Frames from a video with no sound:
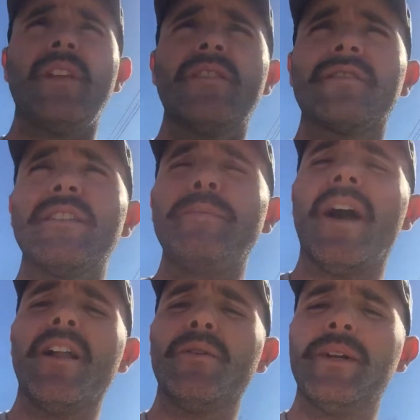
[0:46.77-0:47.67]
Sleepy
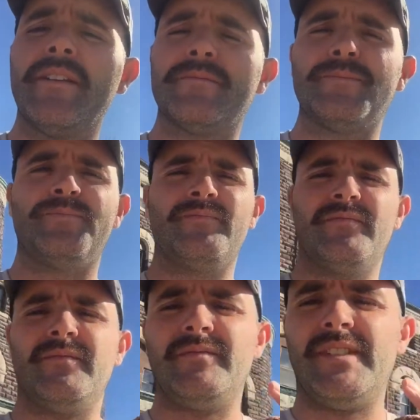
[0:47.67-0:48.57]
Hollow in it.
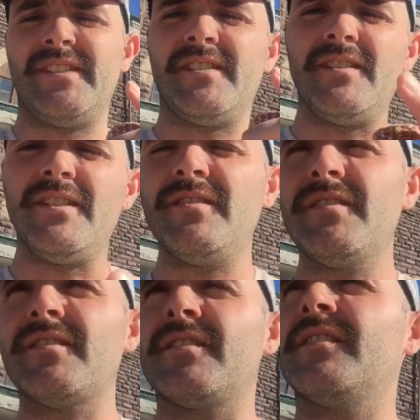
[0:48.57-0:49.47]
It's
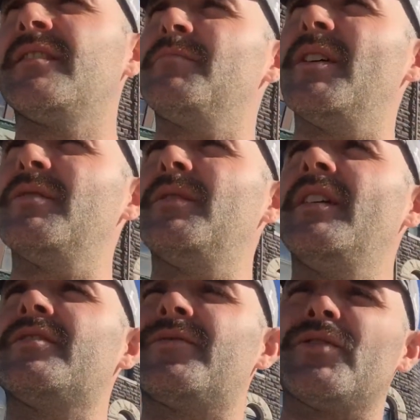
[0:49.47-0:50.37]
delicious, by the
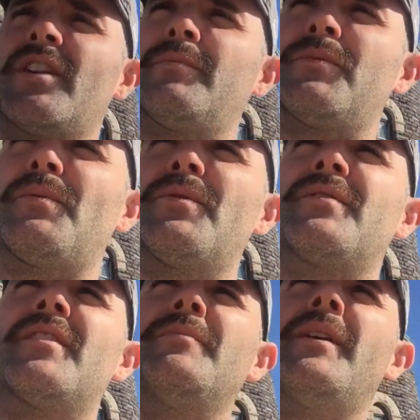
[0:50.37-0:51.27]
way. It's the first time I'm smoking
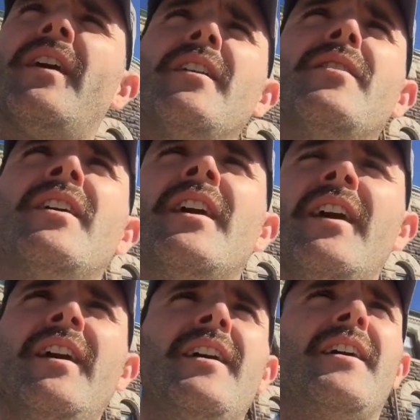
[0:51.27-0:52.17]
Sleepy Hollow.
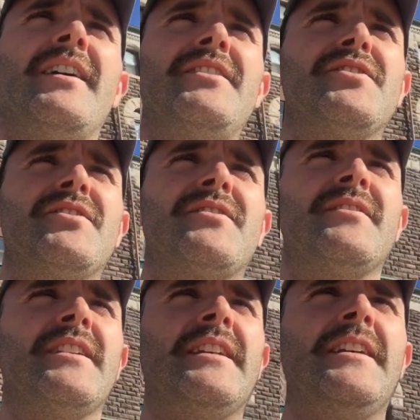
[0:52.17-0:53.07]
It just
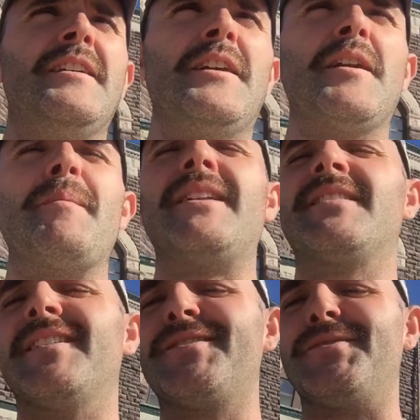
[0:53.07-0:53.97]
kind of made
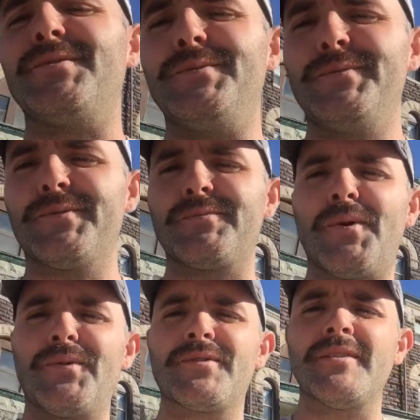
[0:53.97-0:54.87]
sense to
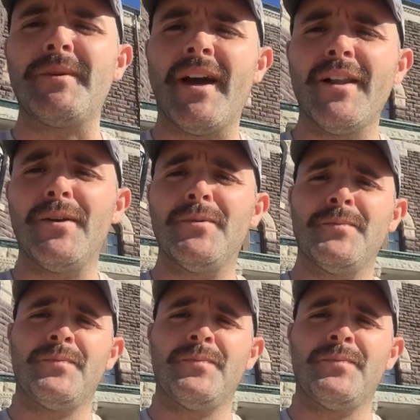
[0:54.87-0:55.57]
smoke Sleepy Hollow